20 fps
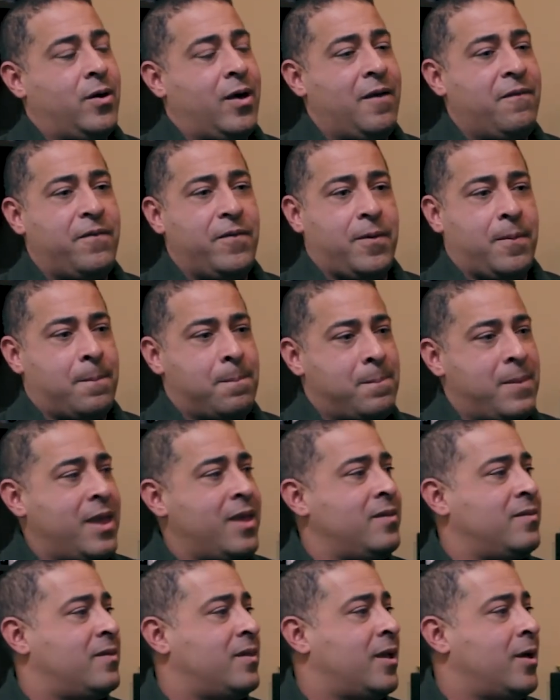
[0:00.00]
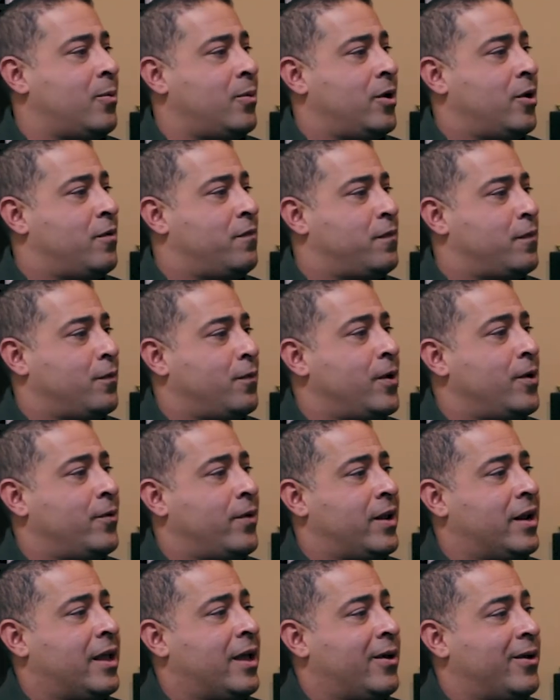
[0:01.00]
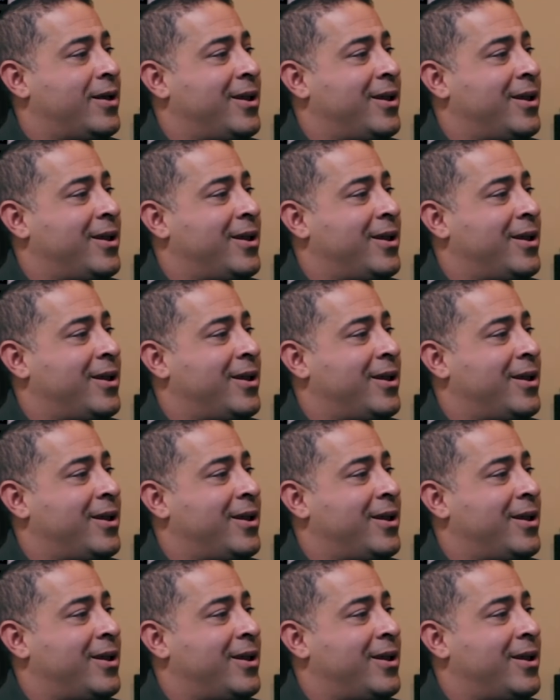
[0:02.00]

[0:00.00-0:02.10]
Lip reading: I feel amazing, I want to go for a run right now.